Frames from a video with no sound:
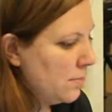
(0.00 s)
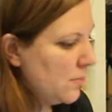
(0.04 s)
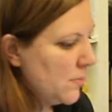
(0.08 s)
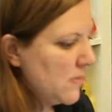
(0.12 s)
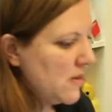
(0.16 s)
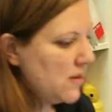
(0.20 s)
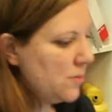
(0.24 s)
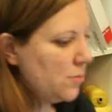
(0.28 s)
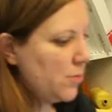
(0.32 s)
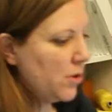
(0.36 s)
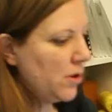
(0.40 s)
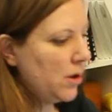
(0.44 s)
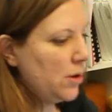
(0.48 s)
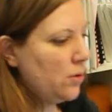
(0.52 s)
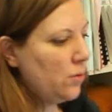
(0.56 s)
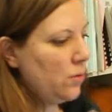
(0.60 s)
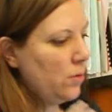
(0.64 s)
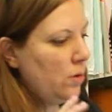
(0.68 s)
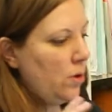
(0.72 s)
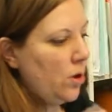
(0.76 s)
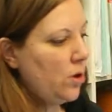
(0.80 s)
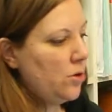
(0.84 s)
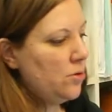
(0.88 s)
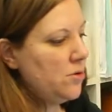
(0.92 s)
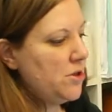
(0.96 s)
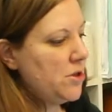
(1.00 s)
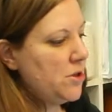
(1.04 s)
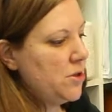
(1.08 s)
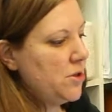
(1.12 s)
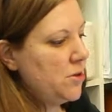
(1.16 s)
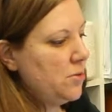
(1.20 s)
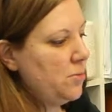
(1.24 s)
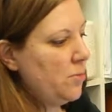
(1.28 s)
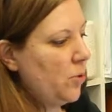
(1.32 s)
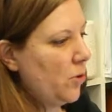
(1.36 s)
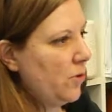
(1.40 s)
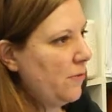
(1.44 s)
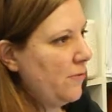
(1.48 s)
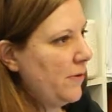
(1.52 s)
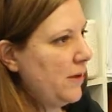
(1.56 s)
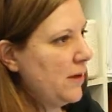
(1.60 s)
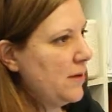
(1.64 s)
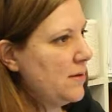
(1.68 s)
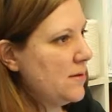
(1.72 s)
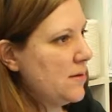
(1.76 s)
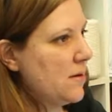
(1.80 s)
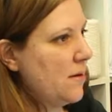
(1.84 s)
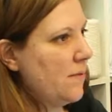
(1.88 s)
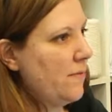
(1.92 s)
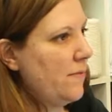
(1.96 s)
some really cool code to do
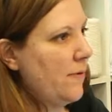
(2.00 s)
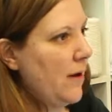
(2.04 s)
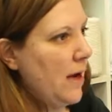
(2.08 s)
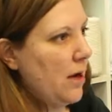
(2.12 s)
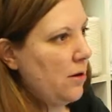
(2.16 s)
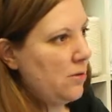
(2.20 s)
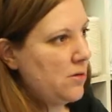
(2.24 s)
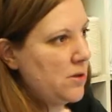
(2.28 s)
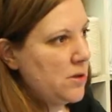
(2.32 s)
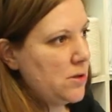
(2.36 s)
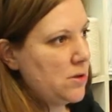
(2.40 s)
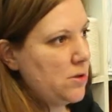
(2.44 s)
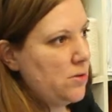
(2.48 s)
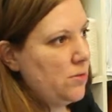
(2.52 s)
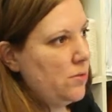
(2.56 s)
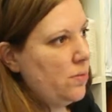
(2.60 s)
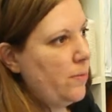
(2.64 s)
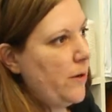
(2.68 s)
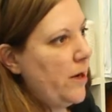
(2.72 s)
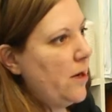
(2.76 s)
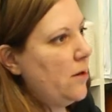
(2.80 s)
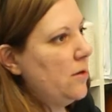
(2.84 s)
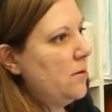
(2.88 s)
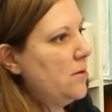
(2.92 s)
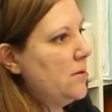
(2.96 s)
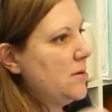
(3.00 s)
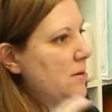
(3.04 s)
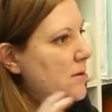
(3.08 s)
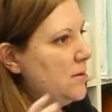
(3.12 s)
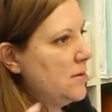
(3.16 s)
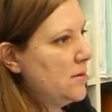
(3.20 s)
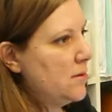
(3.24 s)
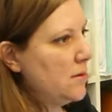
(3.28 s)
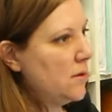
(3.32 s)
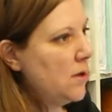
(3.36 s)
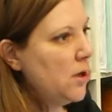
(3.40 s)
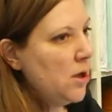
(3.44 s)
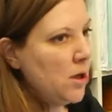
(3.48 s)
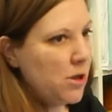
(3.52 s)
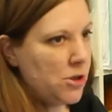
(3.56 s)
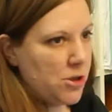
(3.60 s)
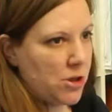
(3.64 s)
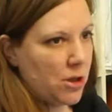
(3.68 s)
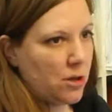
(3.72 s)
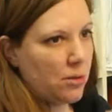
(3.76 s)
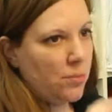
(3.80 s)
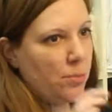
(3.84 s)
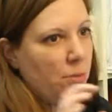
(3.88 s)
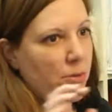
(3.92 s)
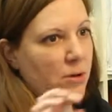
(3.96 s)
morphings of houndstooth patterns and
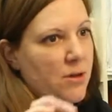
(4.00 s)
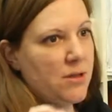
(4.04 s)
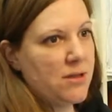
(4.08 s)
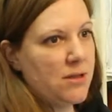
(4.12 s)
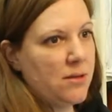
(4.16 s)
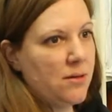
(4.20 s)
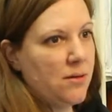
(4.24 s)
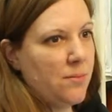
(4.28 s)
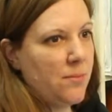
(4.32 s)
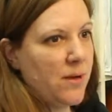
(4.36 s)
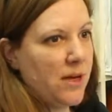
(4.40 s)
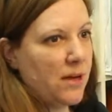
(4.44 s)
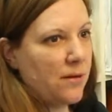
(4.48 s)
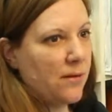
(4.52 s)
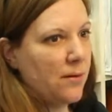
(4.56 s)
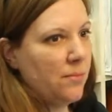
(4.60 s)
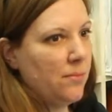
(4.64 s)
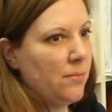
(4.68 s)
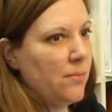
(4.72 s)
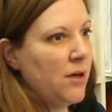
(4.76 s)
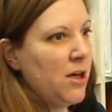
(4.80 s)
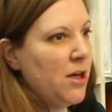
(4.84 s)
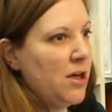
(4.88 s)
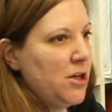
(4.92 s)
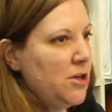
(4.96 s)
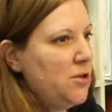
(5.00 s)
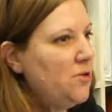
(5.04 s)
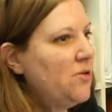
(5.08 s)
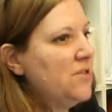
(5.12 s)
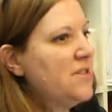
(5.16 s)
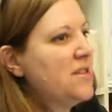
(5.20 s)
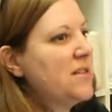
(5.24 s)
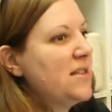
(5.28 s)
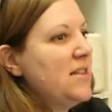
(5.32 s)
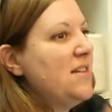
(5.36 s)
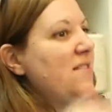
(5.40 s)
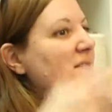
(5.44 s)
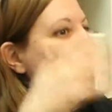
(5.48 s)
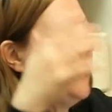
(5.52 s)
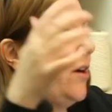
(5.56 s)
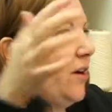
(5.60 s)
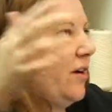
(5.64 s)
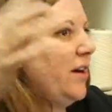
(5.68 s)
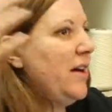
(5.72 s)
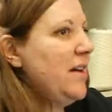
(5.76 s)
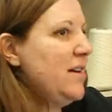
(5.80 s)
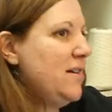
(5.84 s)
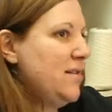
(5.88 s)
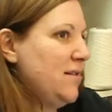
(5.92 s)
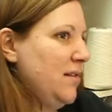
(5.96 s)
checkerboards, and to make them, you can see
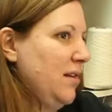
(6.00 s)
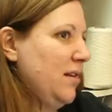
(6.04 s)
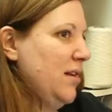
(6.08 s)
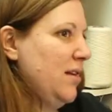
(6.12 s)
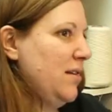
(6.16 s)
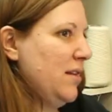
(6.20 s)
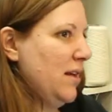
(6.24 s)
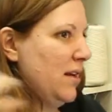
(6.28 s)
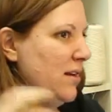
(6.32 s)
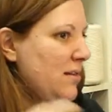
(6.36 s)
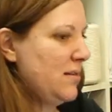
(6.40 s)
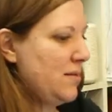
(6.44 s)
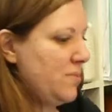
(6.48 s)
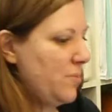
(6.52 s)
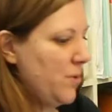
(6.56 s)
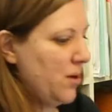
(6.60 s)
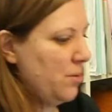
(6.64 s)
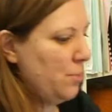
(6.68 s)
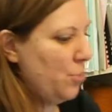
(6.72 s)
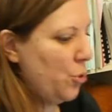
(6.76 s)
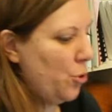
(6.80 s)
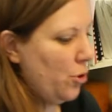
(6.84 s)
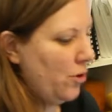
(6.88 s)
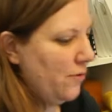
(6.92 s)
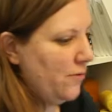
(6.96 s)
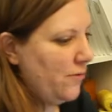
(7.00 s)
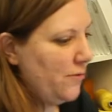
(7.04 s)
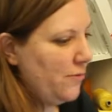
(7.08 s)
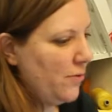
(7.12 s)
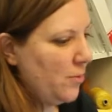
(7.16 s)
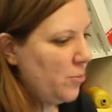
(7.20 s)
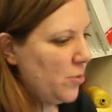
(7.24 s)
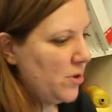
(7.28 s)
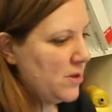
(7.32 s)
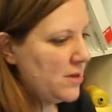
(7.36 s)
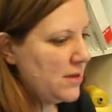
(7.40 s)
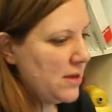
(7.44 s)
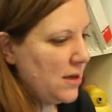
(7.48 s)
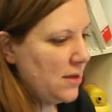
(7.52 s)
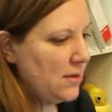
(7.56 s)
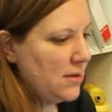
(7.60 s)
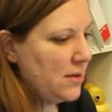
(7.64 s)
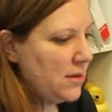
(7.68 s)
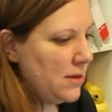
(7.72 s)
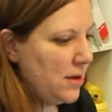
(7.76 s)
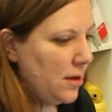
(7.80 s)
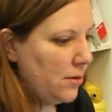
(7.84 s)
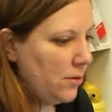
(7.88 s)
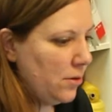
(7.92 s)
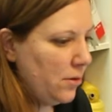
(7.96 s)
very easily that it's been morphed from one side to
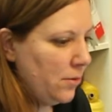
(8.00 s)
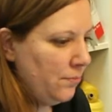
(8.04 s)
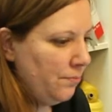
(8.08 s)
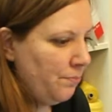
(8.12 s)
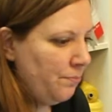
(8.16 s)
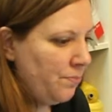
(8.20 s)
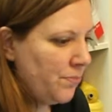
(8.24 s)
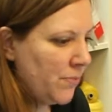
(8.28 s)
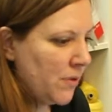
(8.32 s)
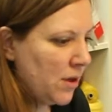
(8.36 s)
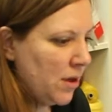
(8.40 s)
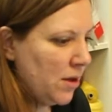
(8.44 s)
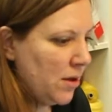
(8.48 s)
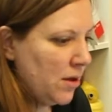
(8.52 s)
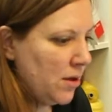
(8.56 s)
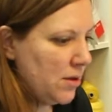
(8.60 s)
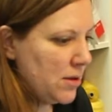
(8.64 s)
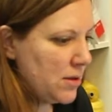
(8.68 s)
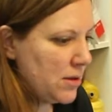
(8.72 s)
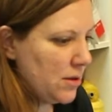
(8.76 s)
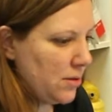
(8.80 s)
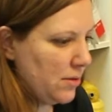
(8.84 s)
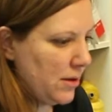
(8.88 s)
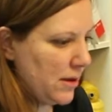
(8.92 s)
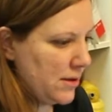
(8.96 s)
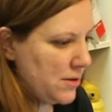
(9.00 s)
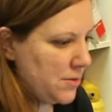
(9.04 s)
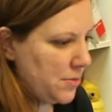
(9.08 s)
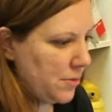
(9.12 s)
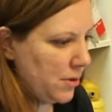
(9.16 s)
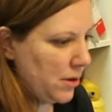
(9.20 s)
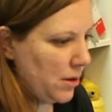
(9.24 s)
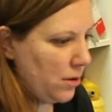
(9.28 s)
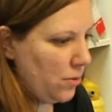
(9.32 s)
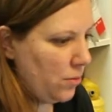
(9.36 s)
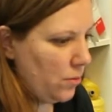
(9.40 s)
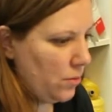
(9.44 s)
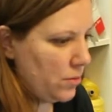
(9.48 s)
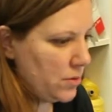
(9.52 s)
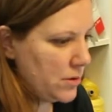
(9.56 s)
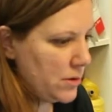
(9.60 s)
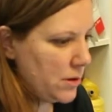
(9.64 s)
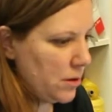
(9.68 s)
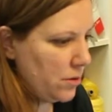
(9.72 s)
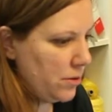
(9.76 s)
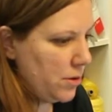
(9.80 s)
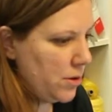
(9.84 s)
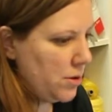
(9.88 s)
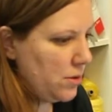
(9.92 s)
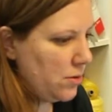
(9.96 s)
the other. So that's really cool.
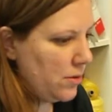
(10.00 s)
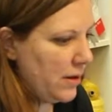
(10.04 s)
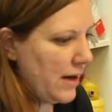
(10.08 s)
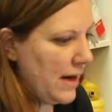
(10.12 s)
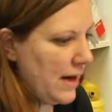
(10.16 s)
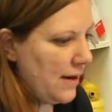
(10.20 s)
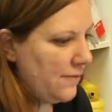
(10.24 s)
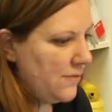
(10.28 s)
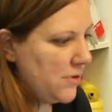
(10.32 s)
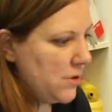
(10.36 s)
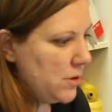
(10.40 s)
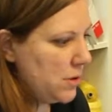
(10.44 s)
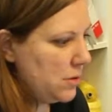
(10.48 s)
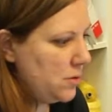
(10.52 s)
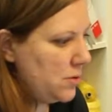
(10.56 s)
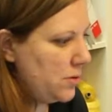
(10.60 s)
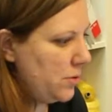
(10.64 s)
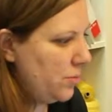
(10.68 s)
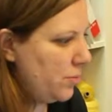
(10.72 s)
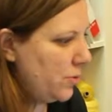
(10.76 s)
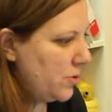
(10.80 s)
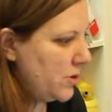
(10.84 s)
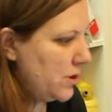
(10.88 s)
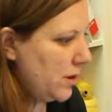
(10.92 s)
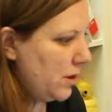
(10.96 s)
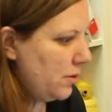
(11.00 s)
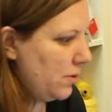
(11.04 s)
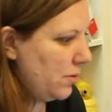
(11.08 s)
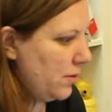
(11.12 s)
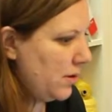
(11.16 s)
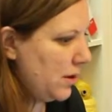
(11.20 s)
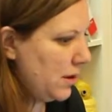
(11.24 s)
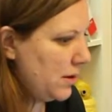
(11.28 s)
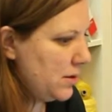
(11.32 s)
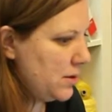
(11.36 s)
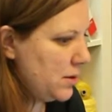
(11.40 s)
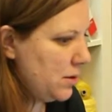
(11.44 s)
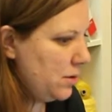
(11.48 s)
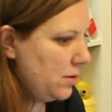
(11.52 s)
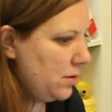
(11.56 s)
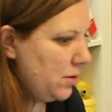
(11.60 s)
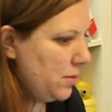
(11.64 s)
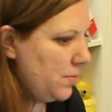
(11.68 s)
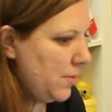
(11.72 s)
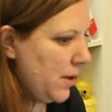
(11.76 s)
So you don't have to do super subtle things, you could